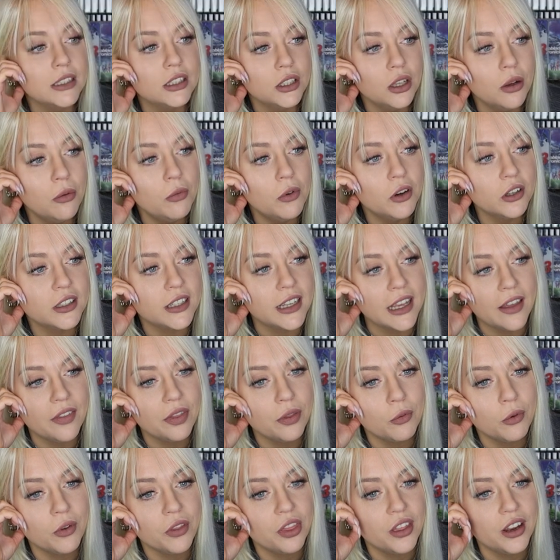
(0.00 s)
I somewhat
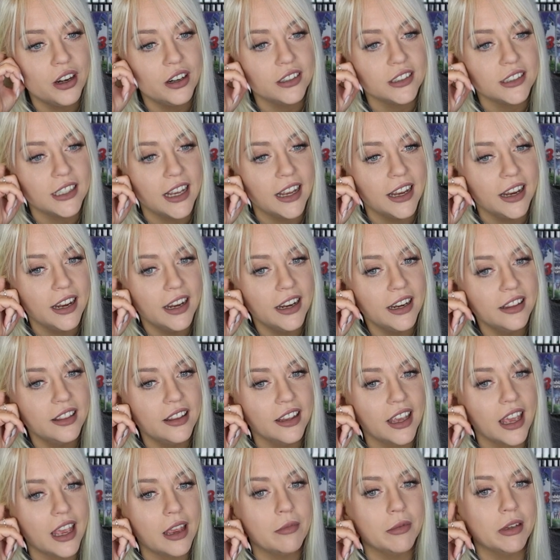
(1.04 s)
get what they're saying.
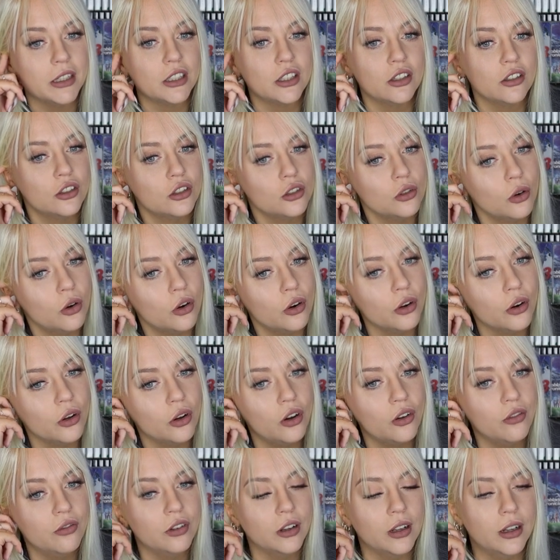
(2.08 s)
The game is sort
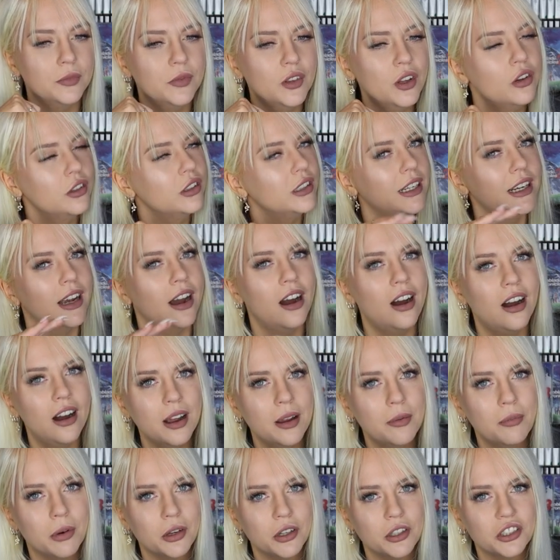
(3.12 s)
of not a
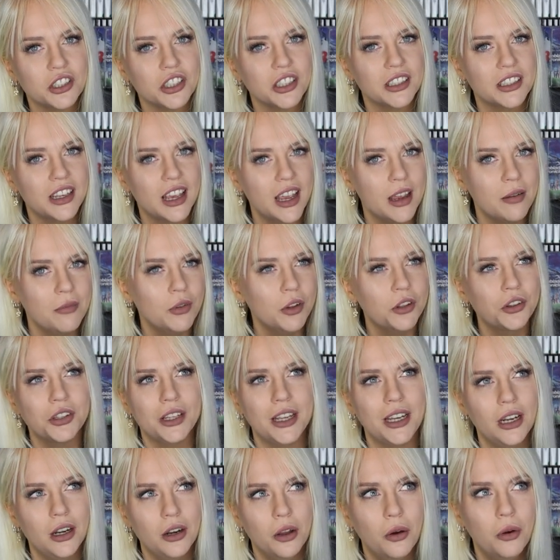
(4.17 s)
high budget game, not
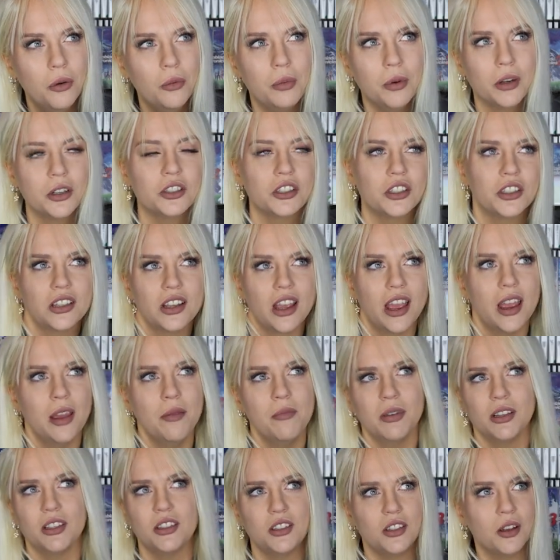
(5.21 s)
a low budget
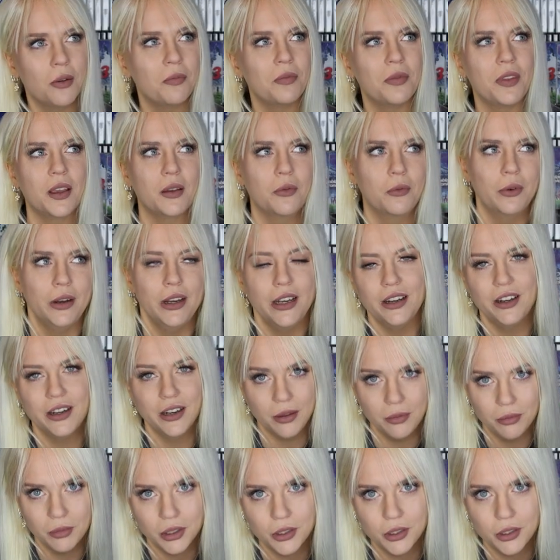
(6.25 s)
game, but something weird in